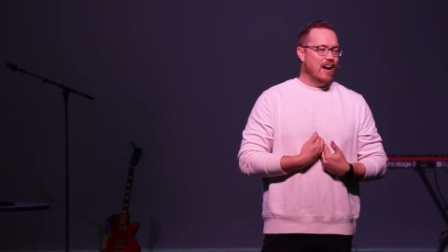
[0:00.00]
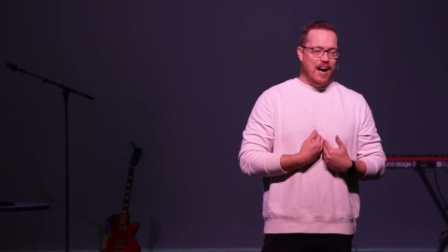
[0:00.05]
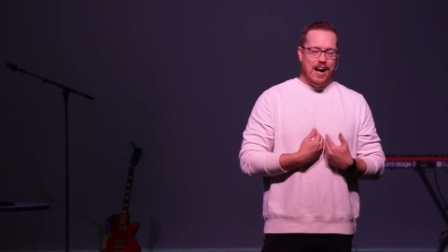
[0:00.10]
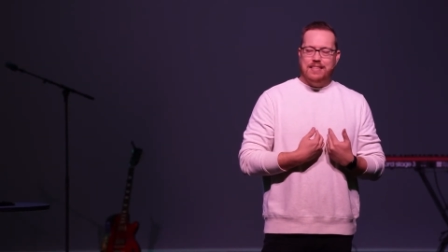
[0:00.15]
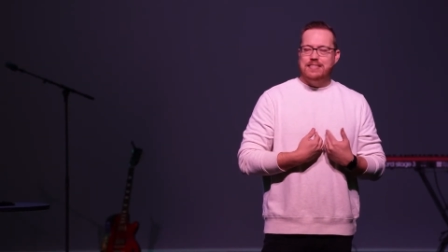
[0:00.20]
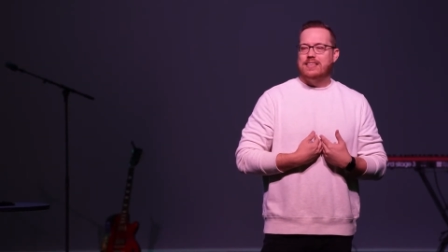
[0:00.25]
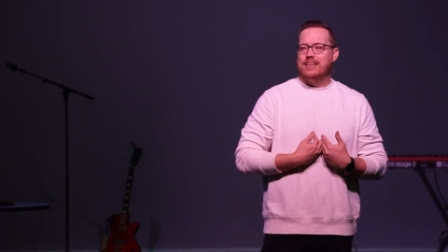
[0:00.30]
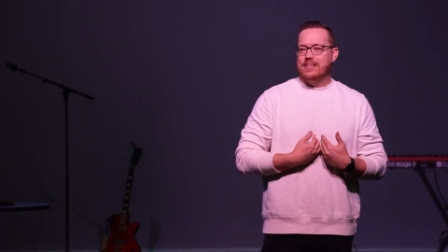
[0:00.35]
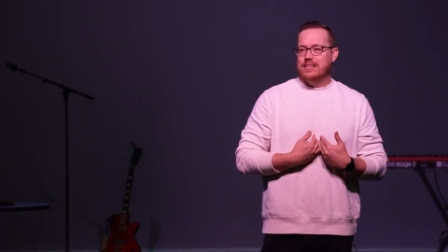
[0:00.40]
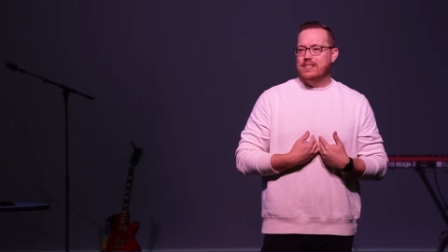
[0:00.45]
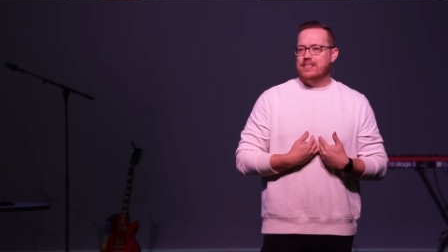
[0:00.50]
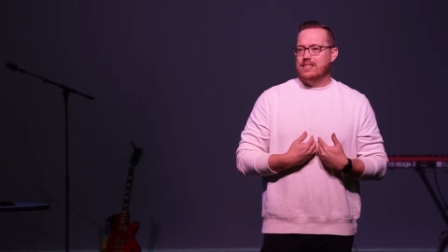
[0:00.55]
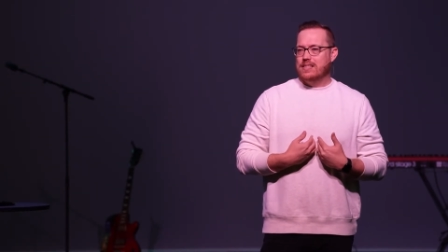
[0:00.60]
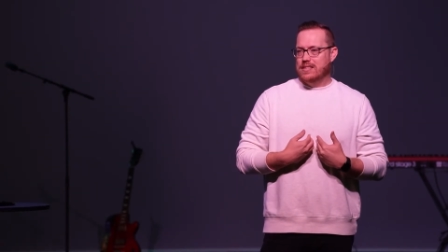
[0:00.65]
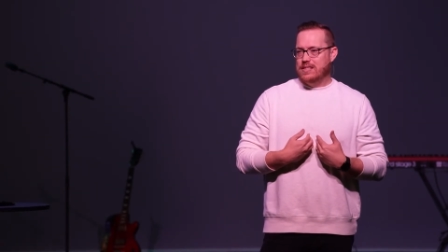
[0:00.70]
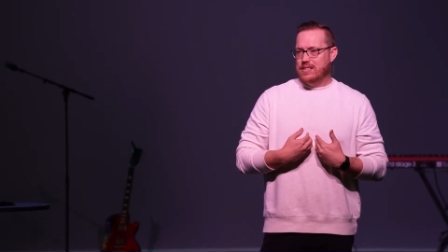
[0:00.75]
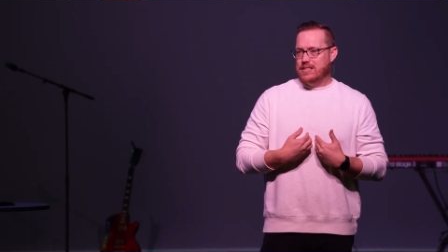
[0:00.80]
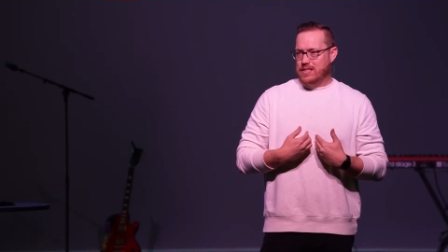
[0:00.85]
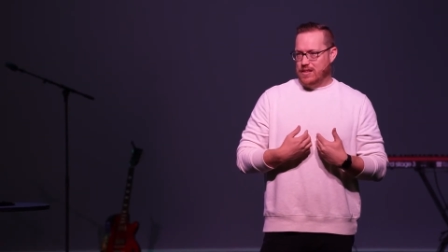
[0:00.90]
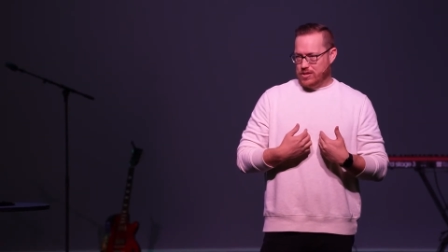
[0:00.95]
I think
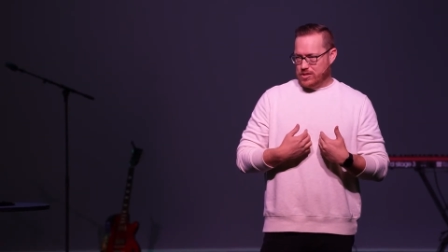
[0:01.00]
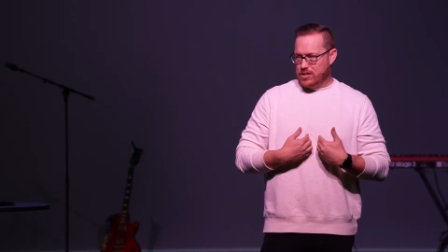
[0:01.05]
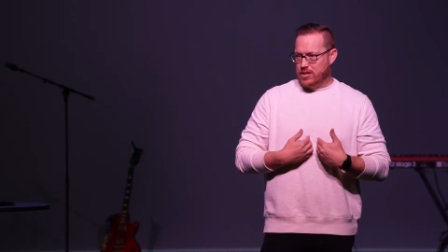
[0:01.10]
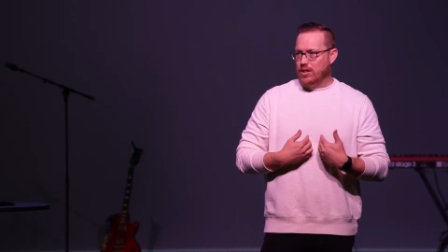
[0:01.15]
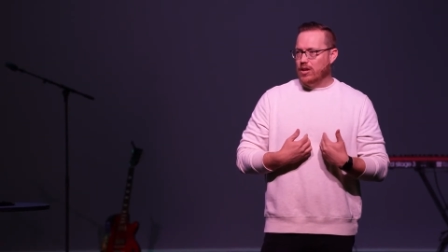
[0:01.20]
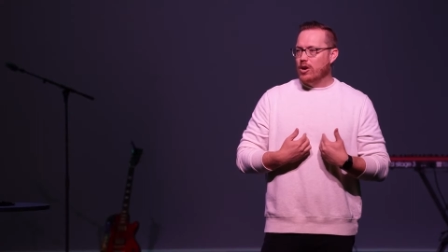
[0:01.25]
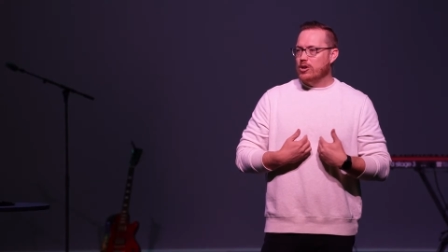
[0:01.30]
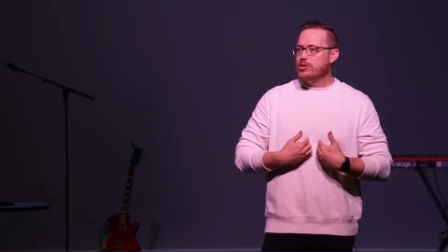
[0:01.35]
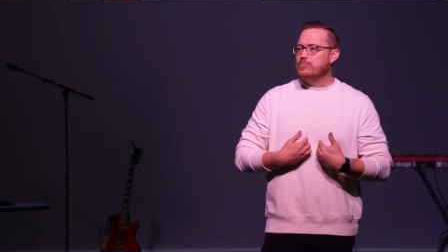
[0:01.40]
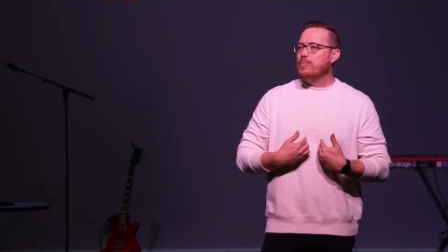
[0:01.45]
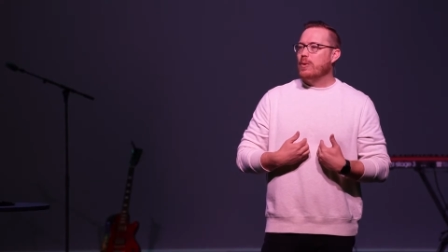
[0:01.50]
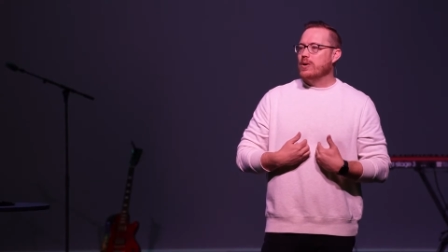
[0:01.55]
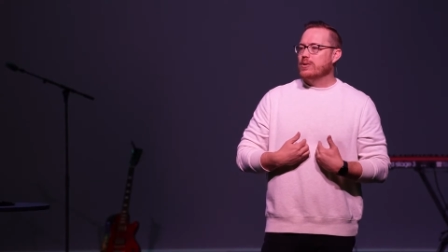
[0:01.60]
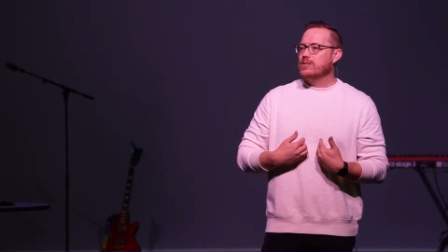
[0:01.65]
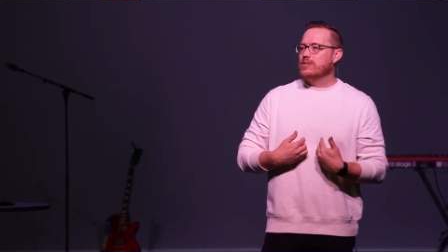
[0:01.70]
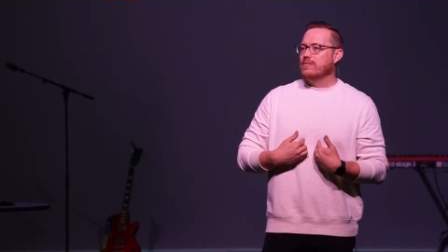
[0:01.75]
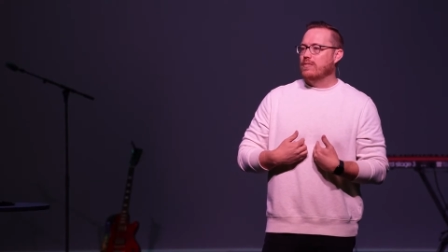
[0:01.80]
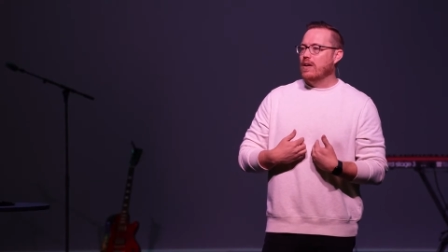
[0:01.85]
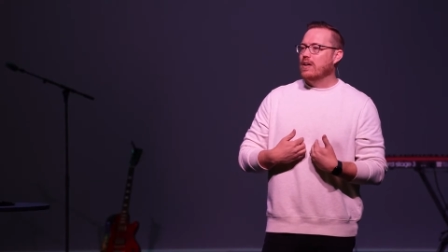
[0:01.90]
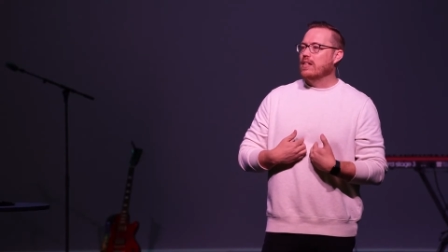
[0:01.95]
there's large
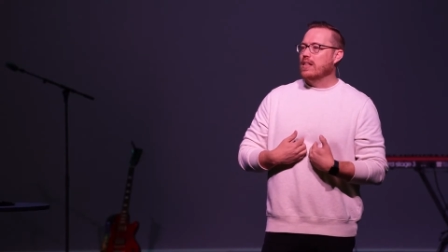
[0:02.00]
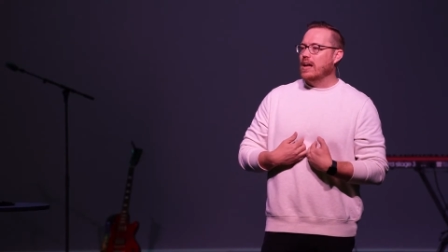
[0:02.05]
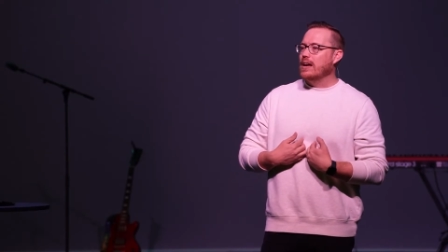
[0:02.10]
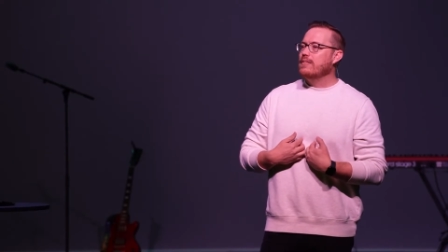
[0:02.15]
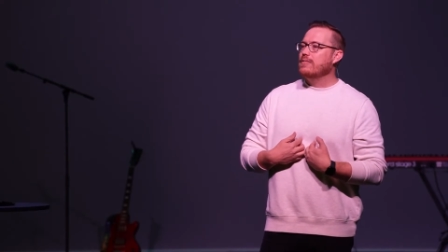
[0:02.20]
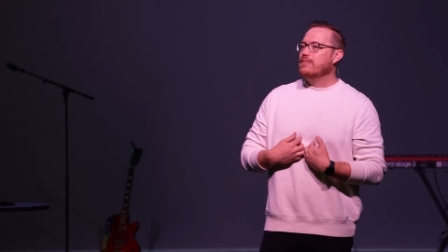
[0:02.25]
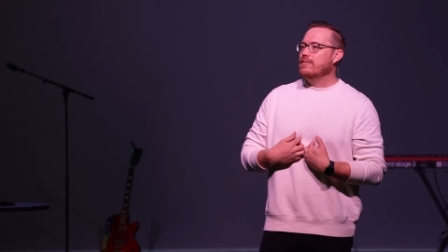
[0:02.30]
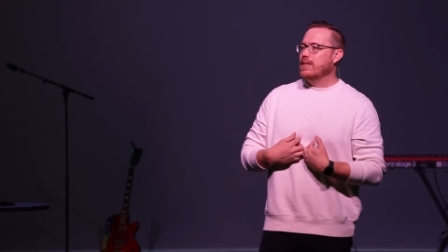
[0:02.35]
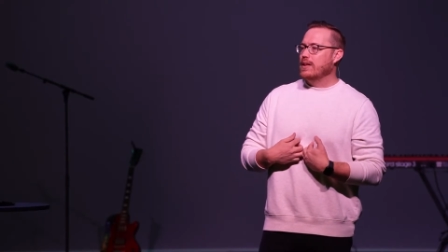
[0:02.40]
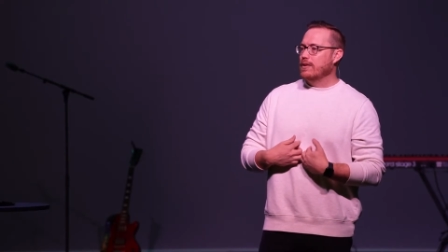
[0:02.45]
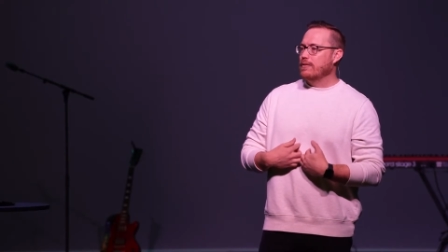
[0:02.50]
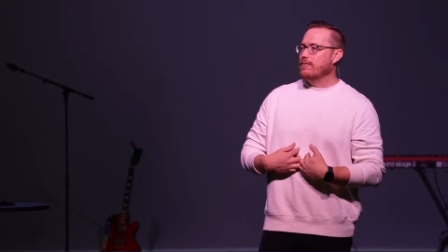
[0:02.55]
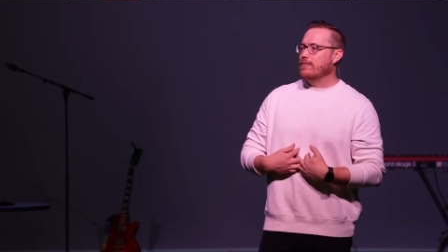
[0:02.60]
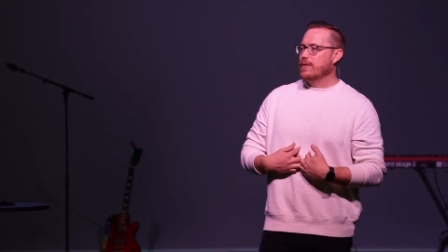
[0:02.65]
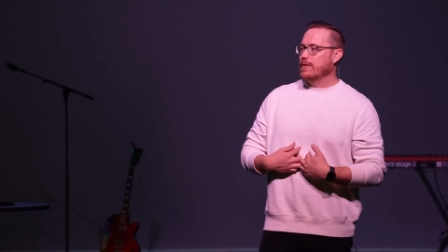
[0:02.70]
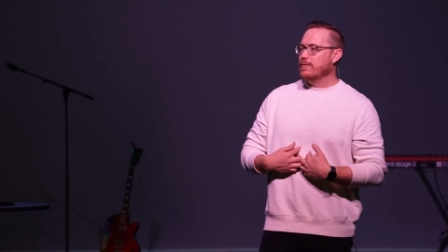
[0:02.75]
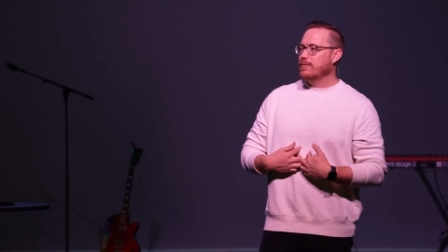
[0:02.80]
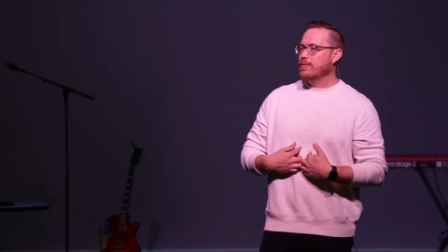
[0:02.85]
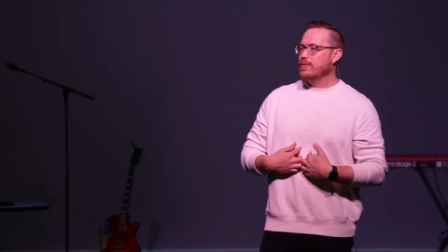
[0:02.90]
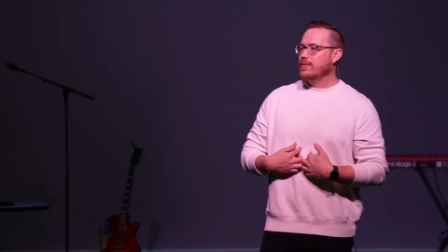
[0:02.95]
parts of our life that are
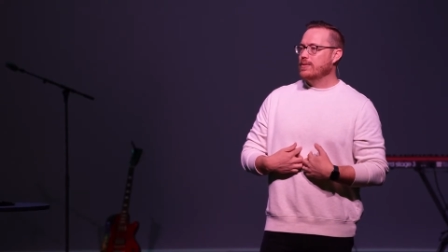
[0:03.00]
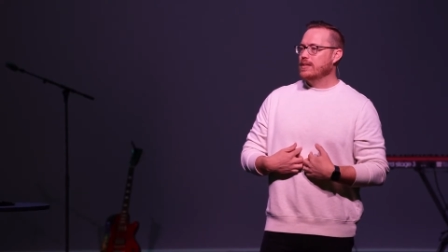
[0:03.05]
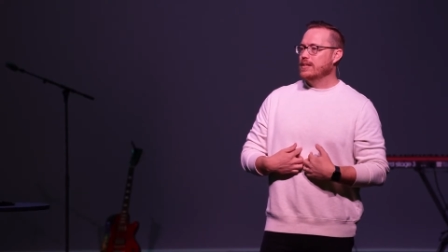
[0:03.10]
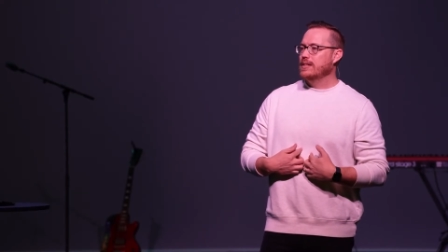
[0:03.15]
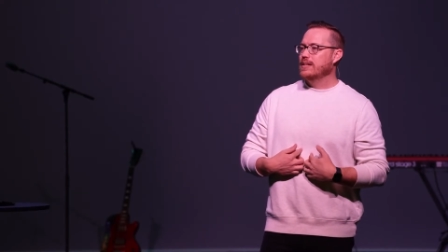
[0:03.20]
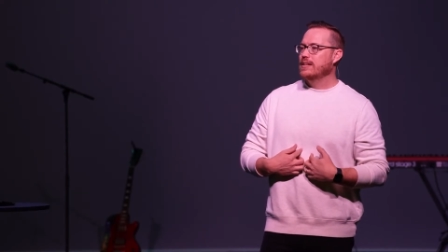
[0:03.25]
fearful,